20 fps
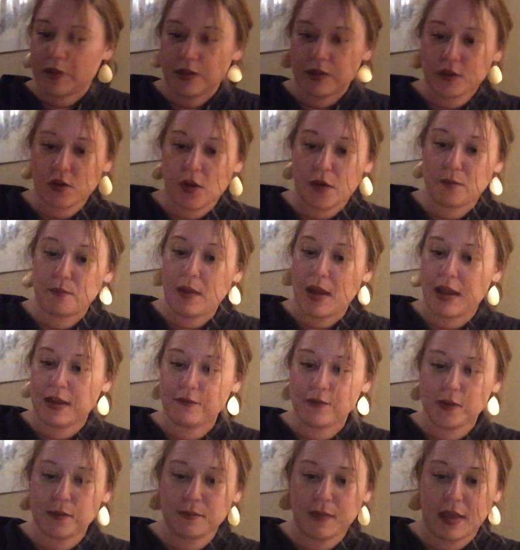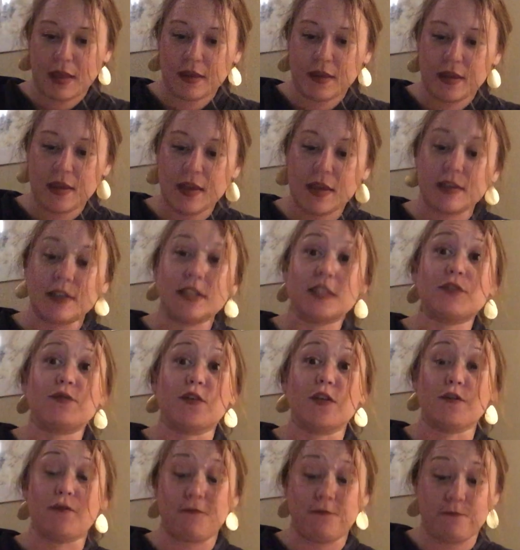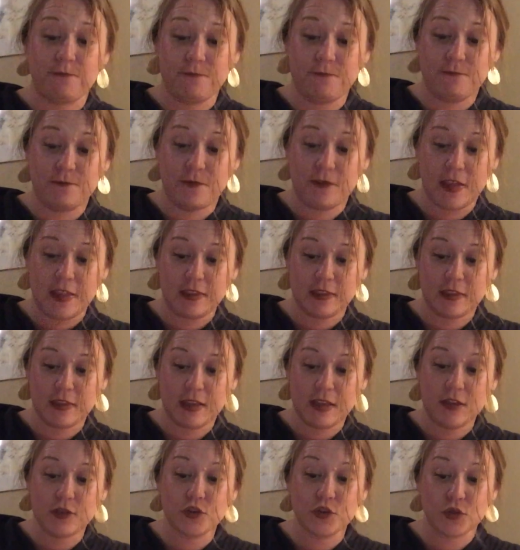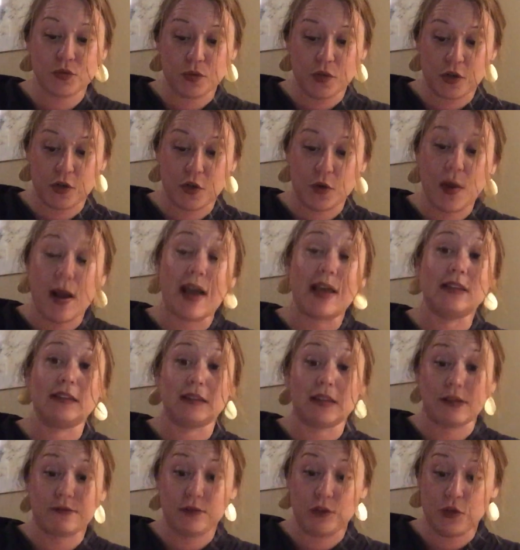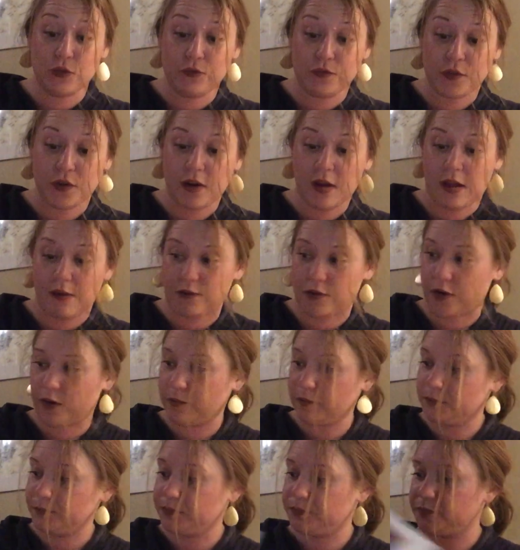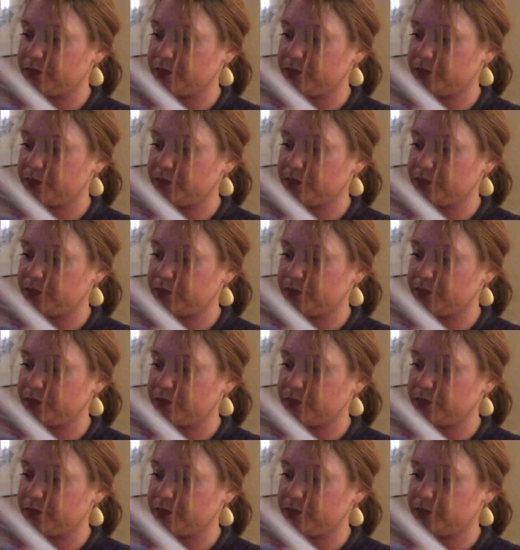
It's called My Friend Maggie, and it's for Finley True, I Love You Forever.